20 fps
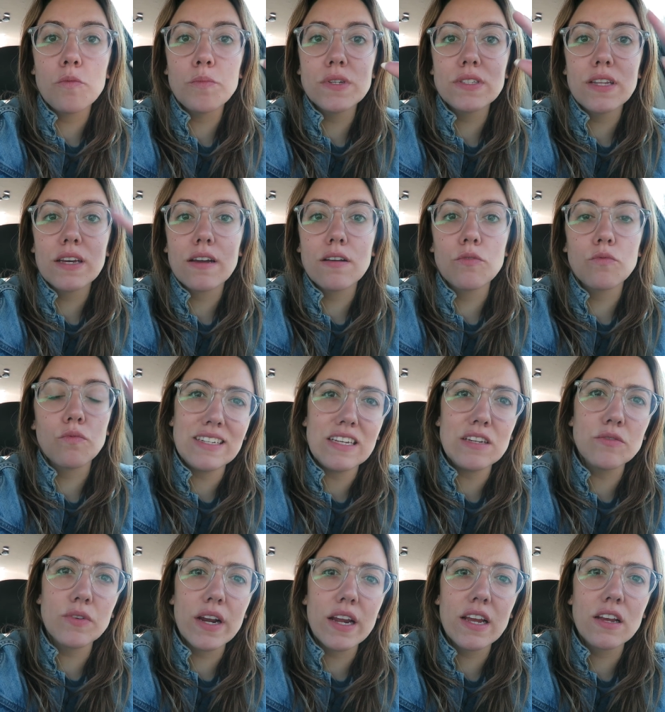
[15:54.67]
almost like a
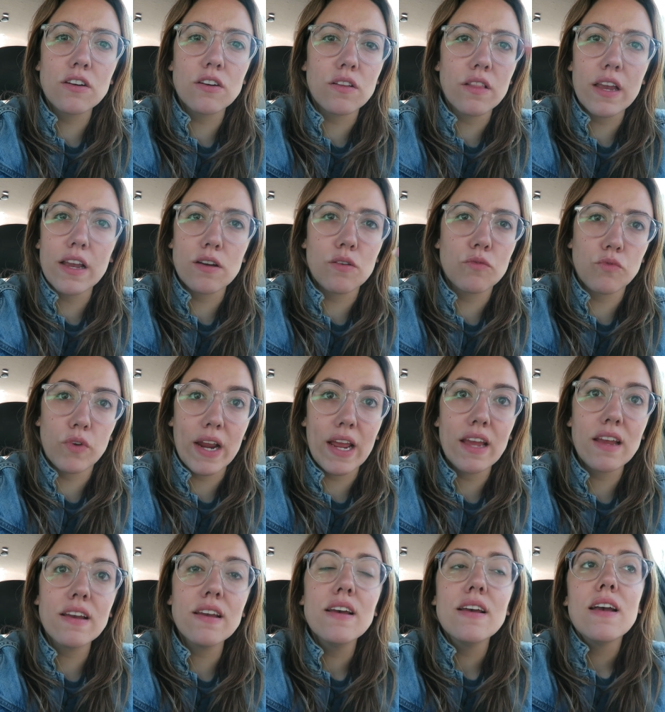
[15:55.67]
D-ring or like a
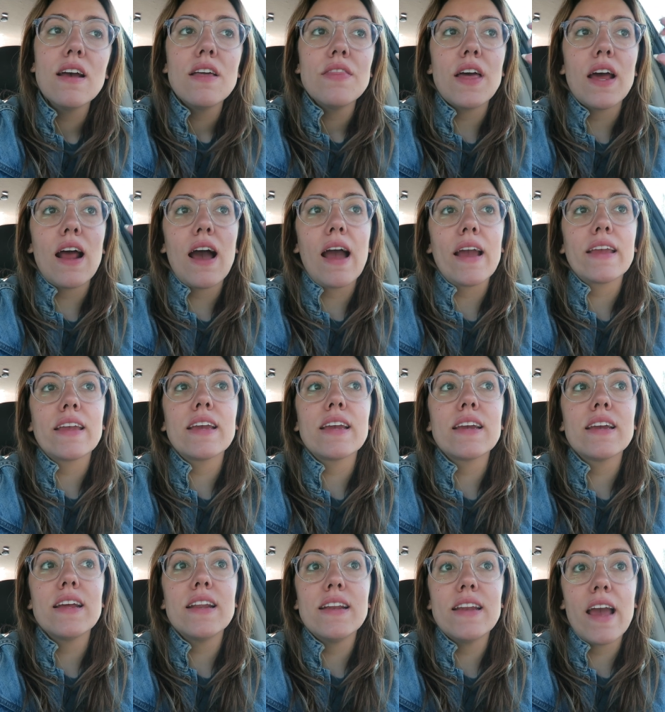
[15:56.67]
ring that I
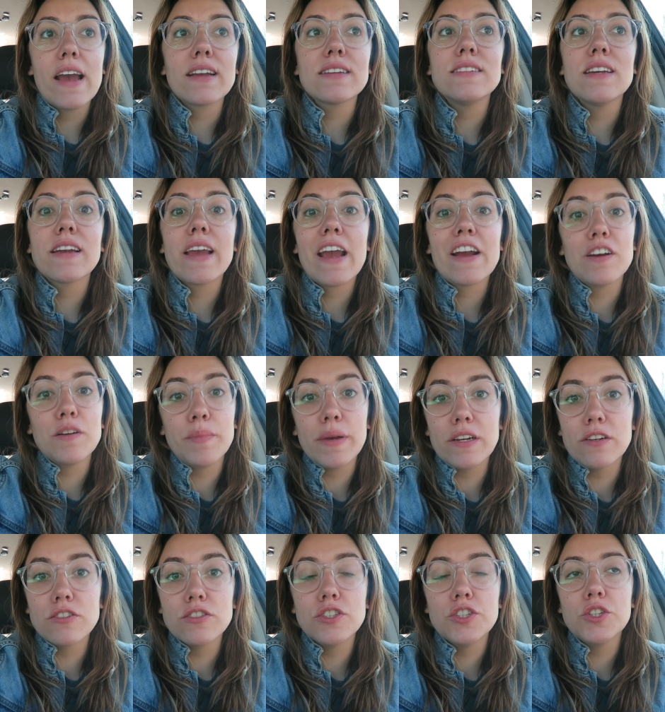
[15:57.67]
can connect a
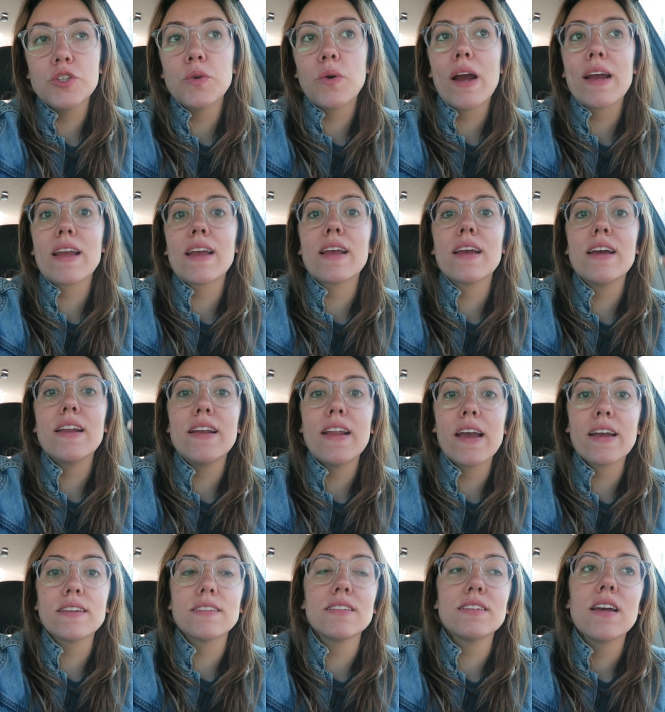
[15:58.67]
carabiner to, or I can
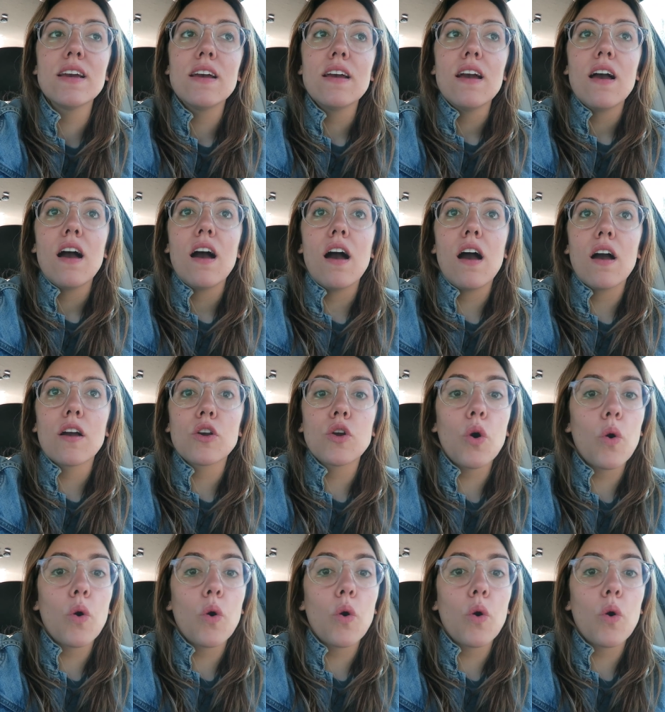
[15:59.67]
connect a